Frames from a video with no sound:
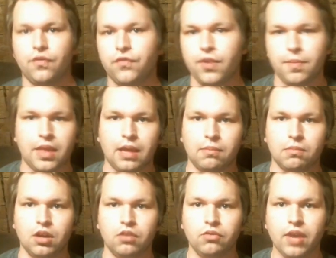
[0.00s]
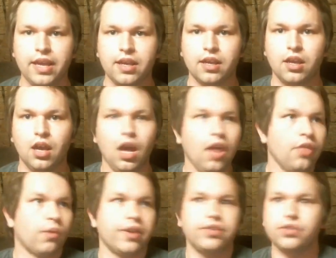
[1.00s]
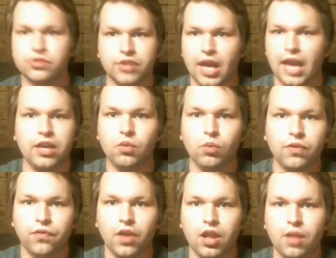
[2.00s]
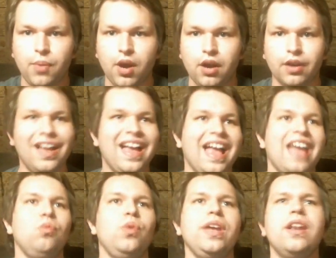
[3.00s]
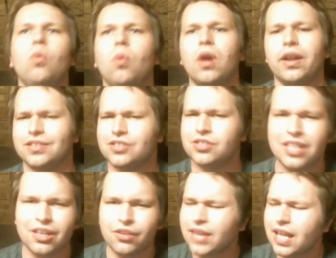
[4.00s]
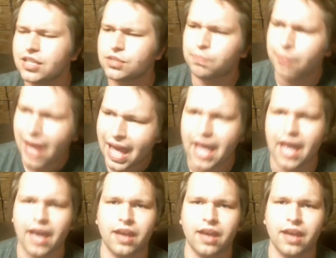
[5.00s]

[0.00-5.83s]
from them, right? Otherwise society would fall apart. And we don't want to steal. That's bad.